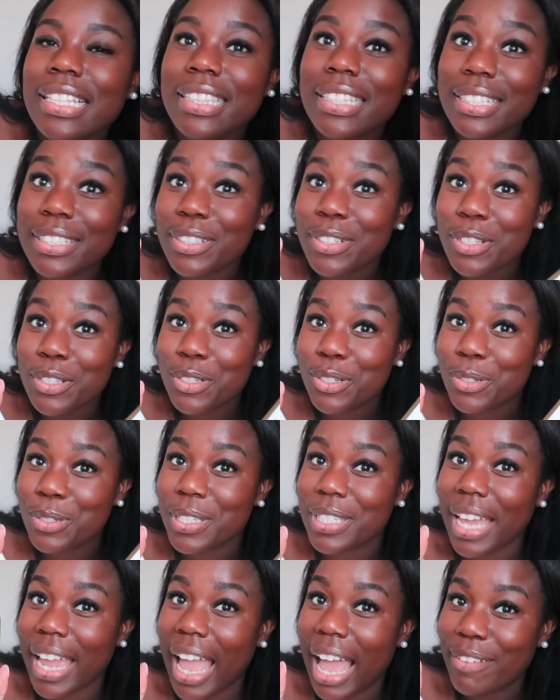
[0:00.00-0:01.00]
These are the
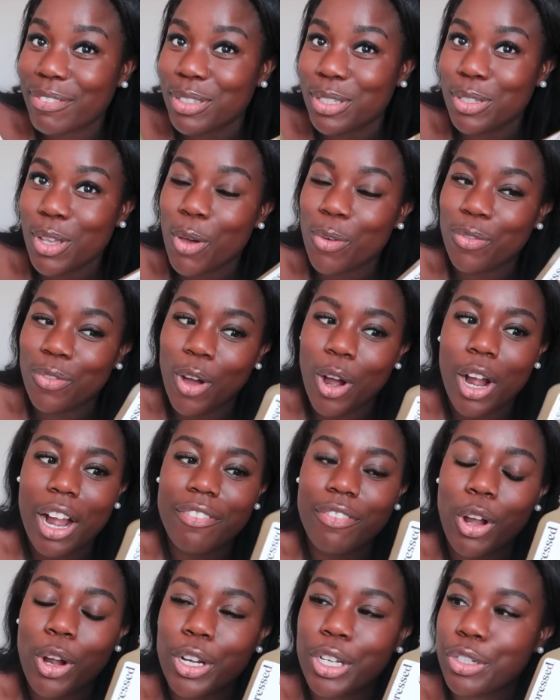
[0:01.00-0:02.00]
juices I have so far.
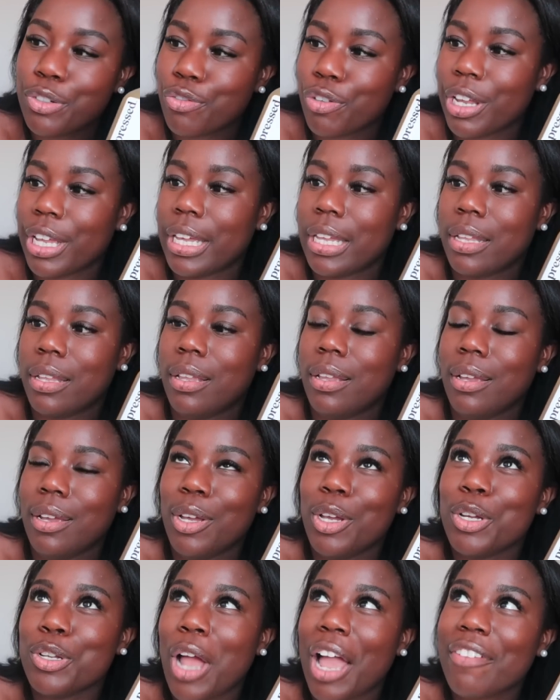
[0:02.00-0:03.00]
I've already
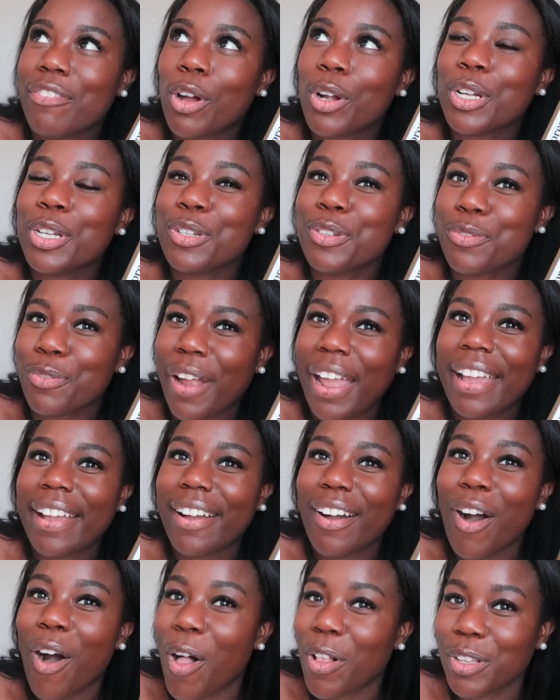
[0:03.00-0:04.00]

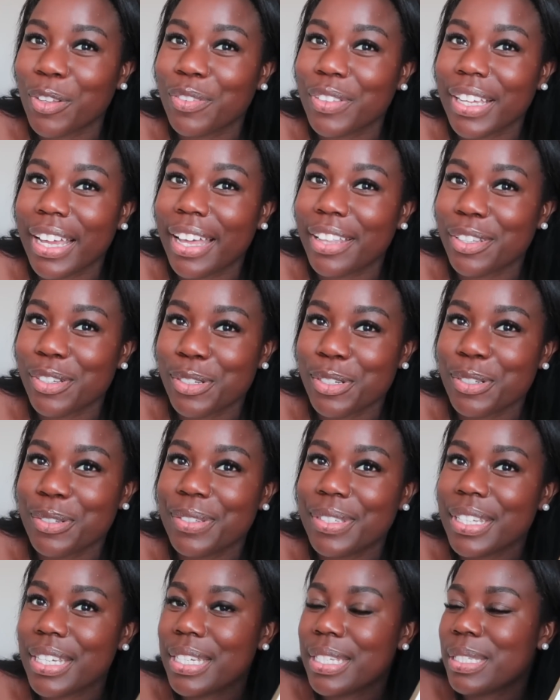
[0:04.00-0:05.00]
drank all of the other
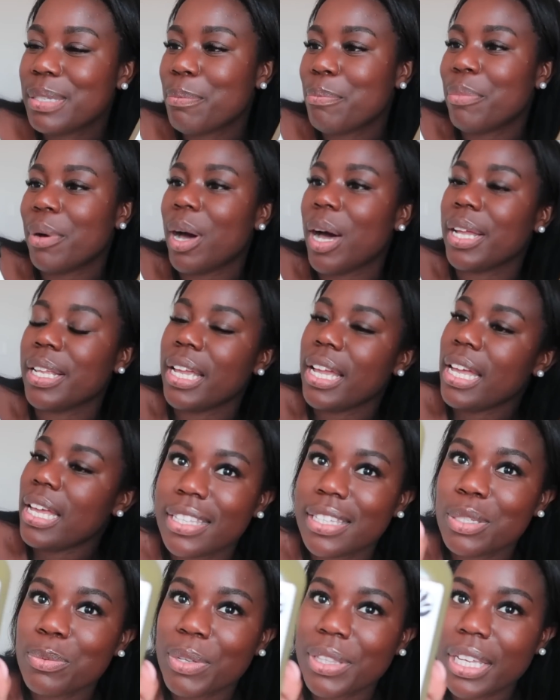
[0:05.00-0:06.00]
juices, but
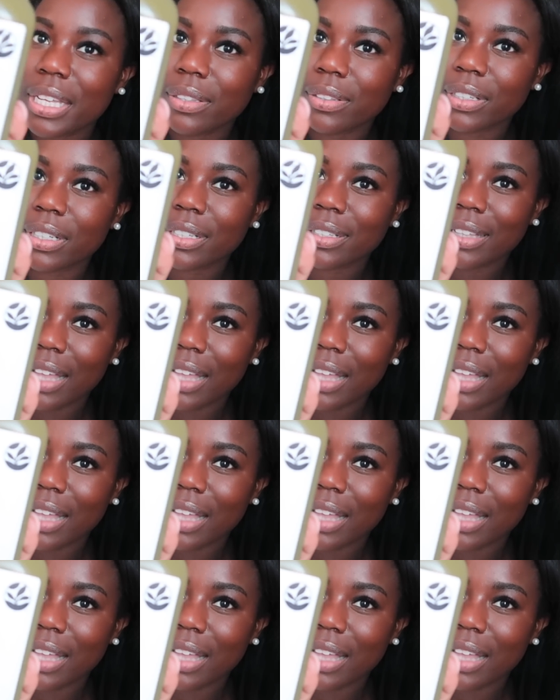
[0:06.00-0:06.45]
this is what they look